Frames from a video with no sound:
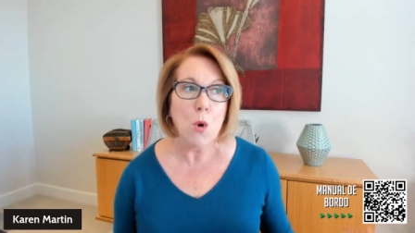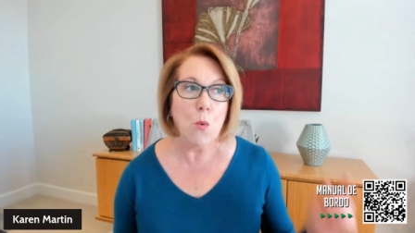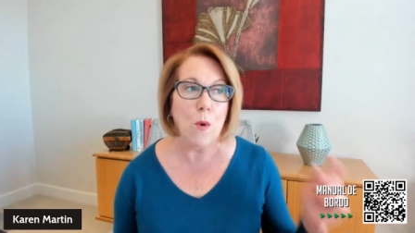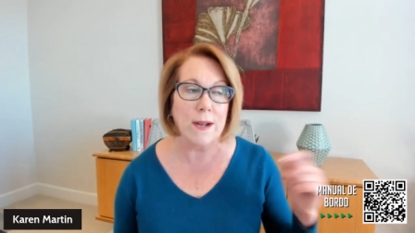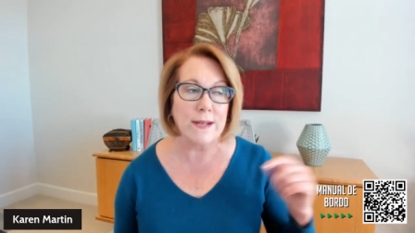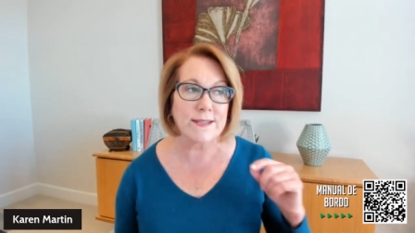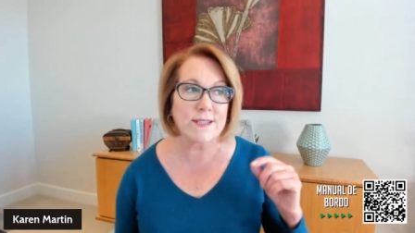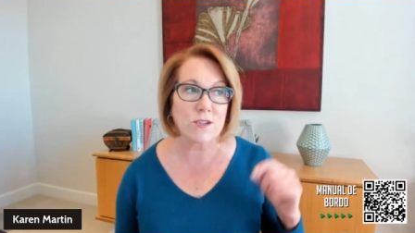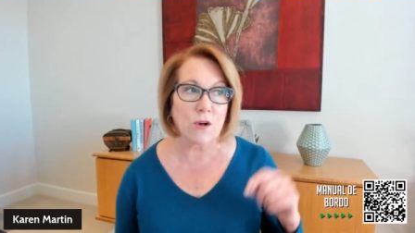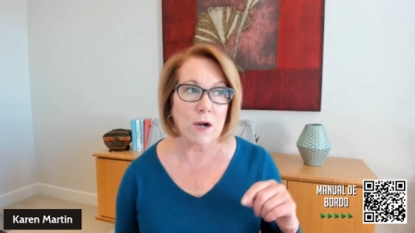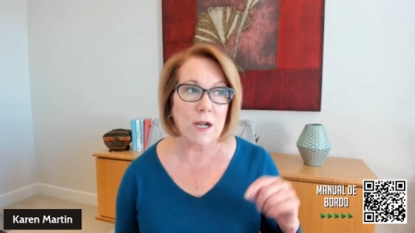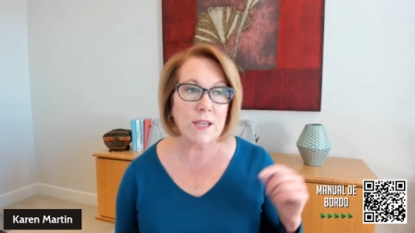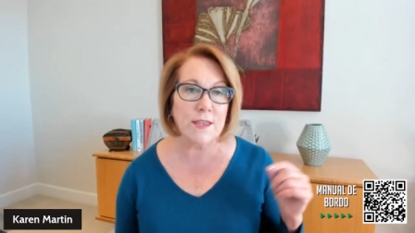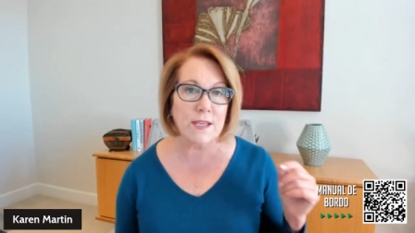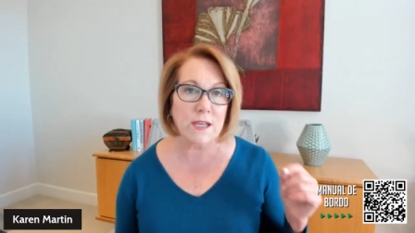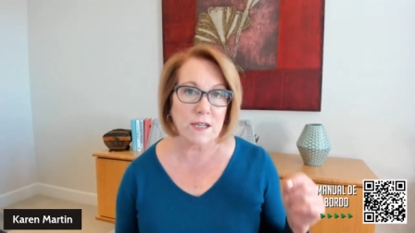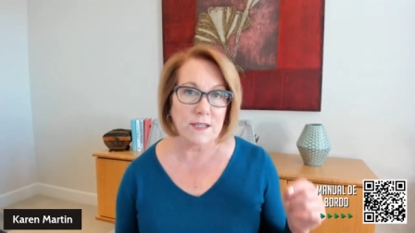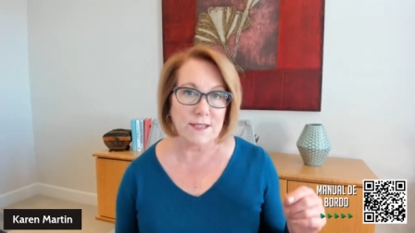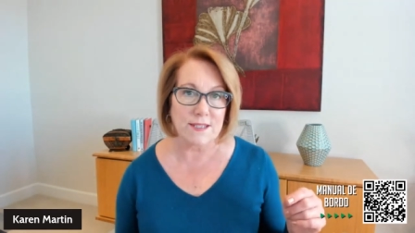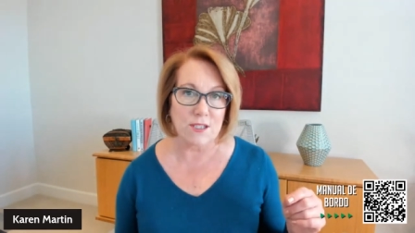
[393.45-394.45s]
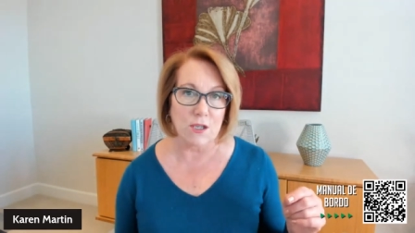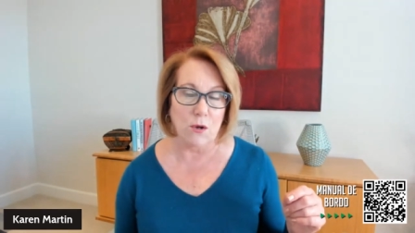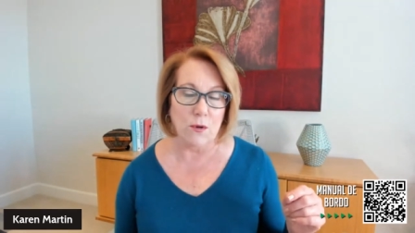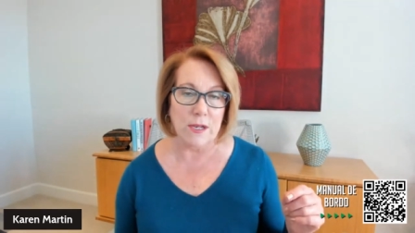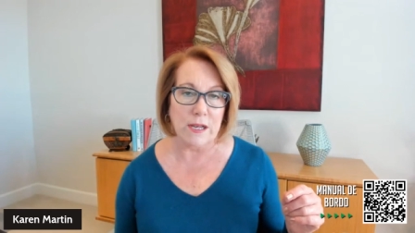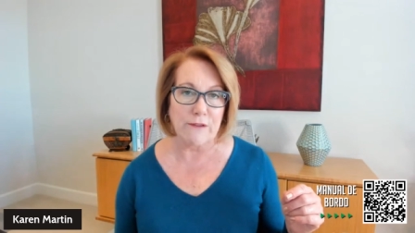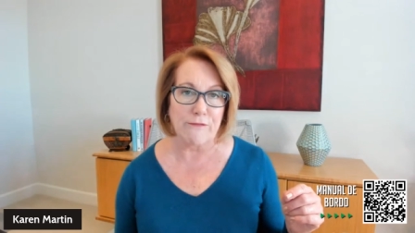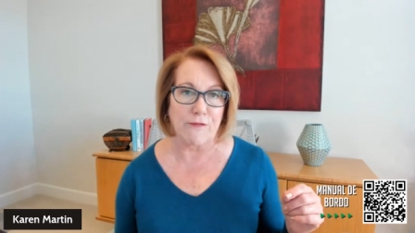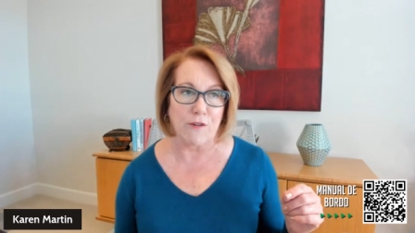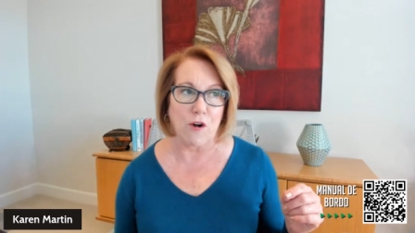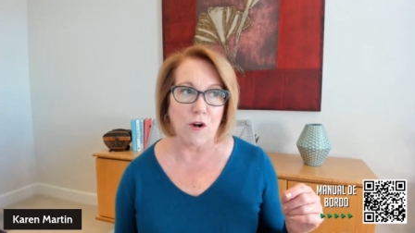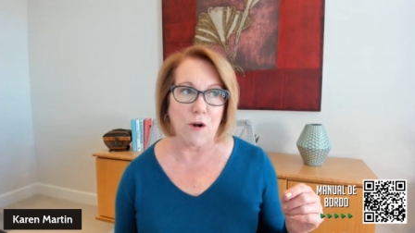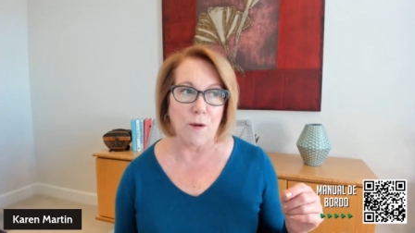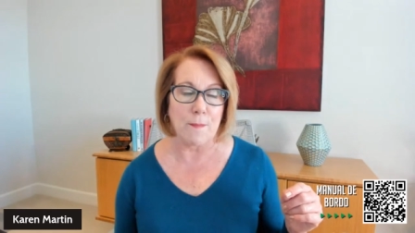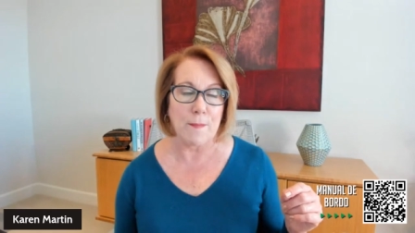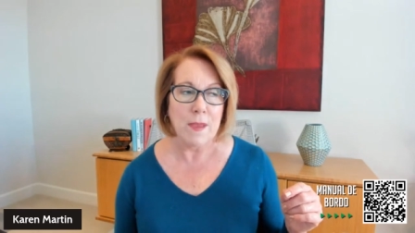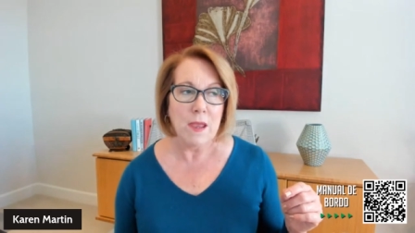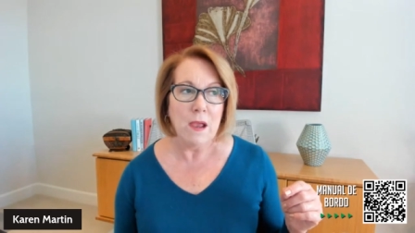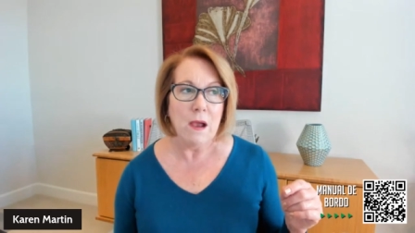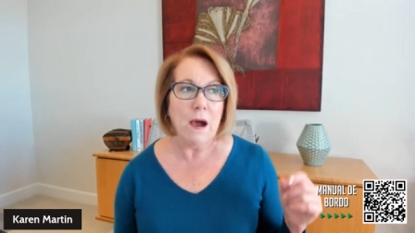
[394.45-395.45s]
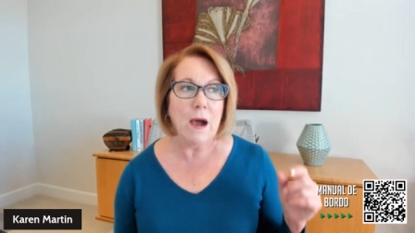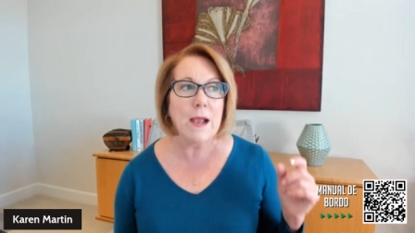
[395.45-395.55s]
when I started the consulting firm,